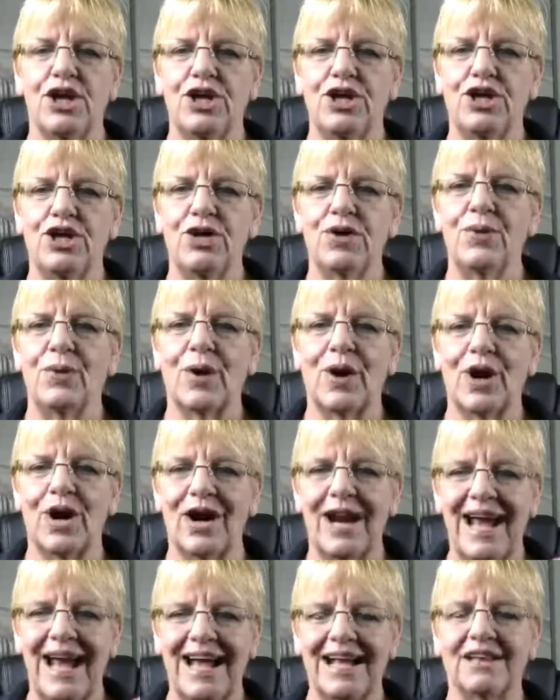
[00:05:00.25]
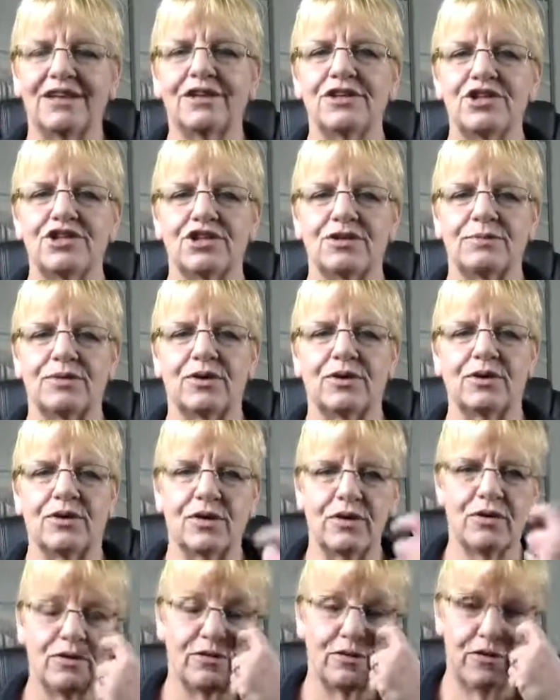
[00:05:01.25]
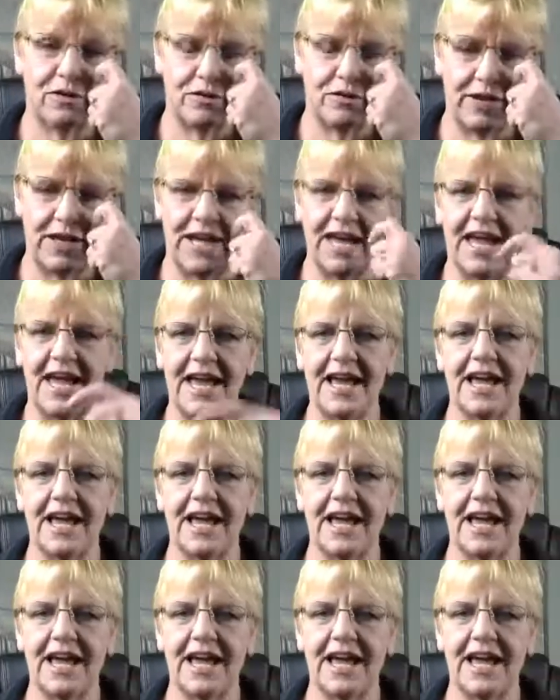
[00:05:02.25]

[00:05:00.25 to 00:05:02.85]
you are eligible for VA